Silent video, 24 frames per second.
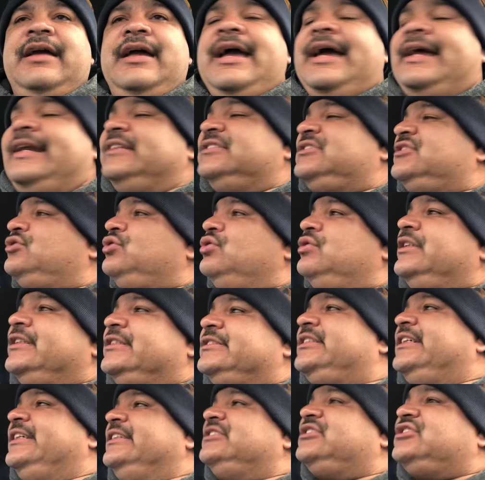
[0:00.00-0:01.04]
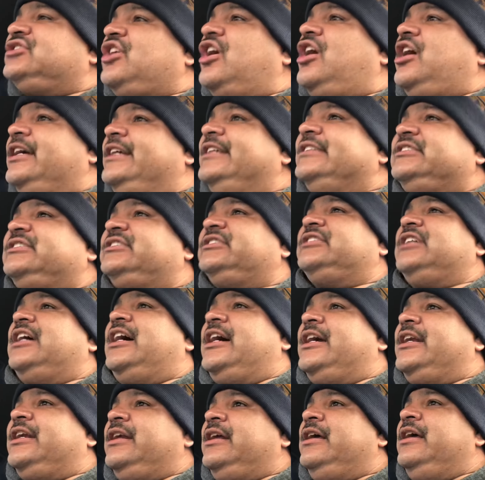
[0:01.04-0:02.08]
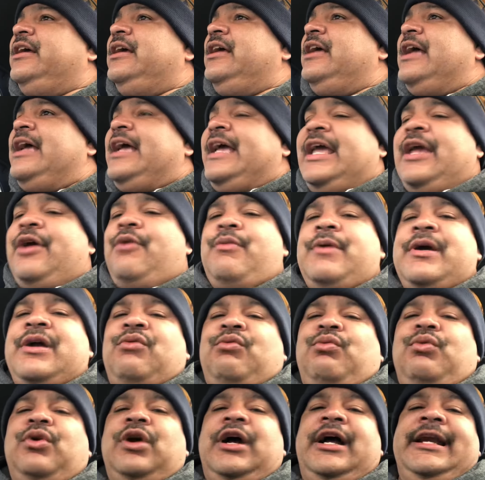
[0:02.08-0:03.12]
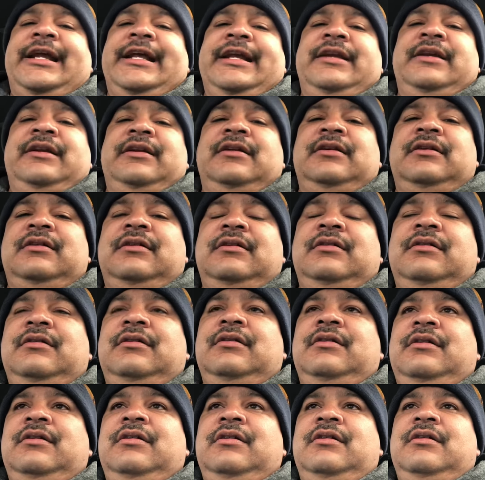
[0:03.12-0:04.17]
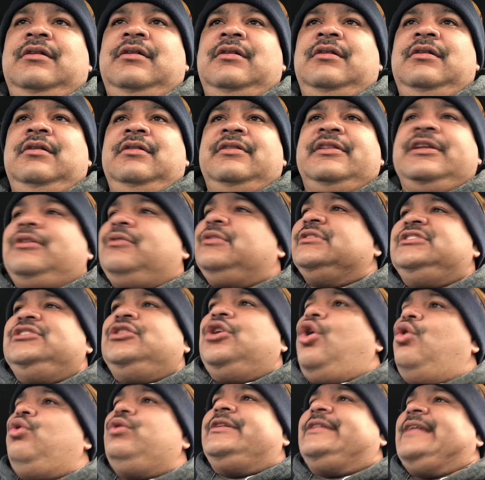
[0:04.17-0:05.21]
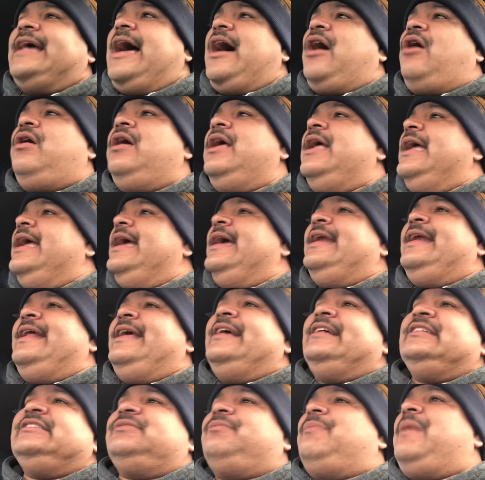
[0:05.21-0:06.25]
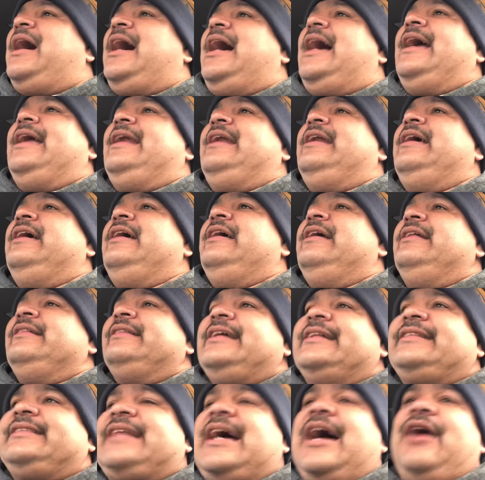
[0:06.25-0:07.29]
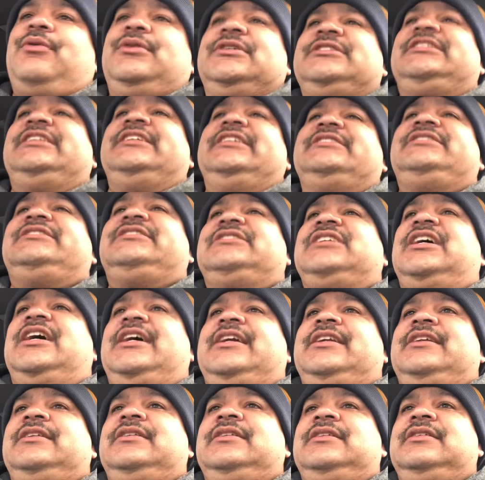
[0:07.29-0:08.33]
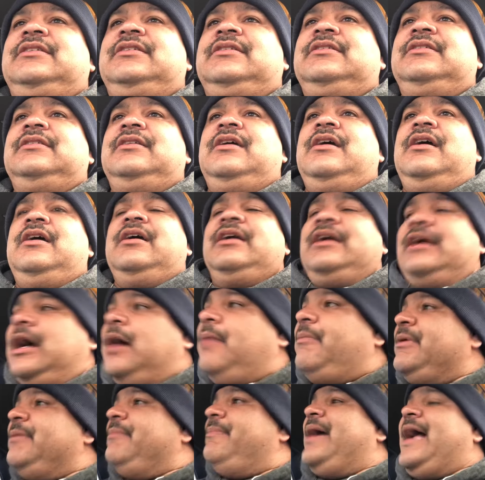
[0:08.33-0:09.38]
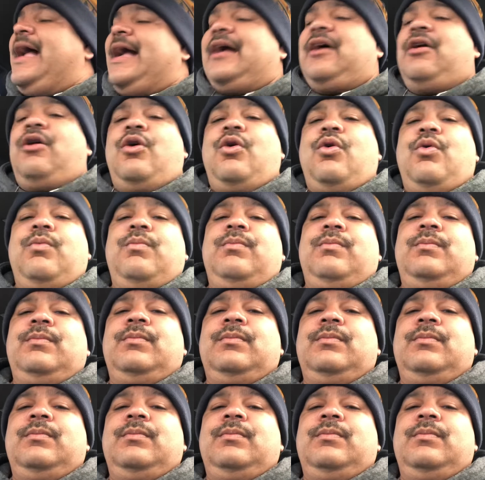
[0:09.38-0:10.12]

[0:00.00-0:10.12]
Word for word: And as soon as he saw his son, he went running. There was no doubt in his mind that that was his son coming back home.